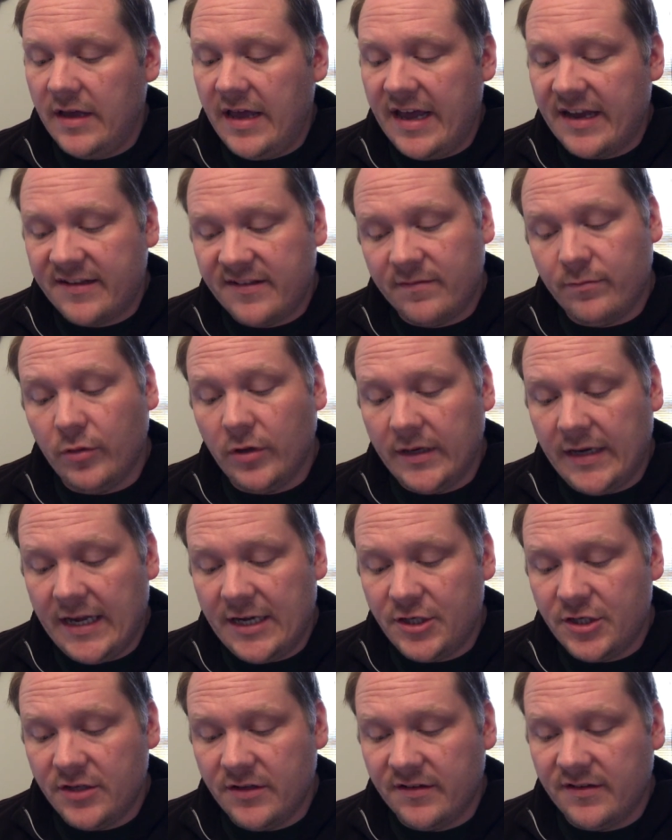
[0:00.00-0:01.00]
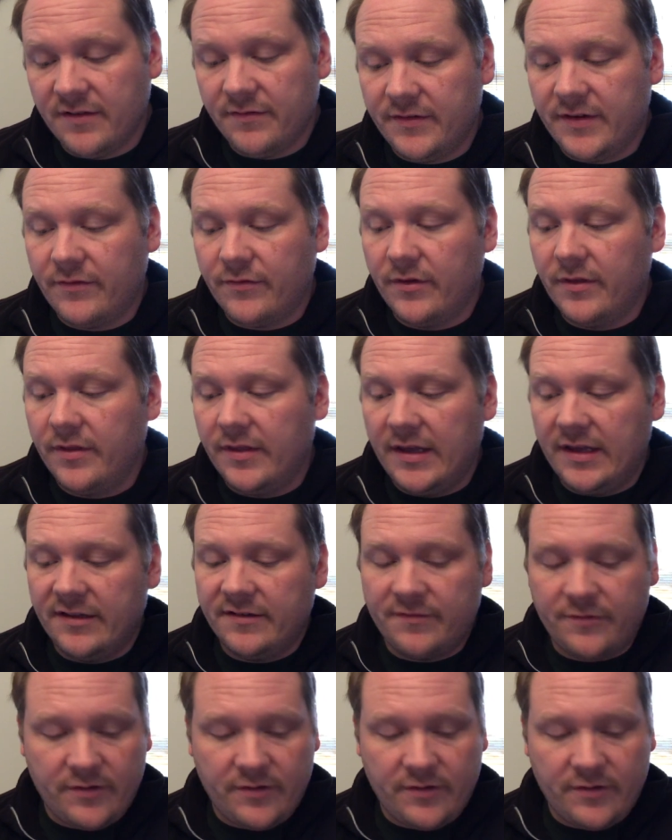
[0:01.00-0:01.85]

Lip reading: explanations different things.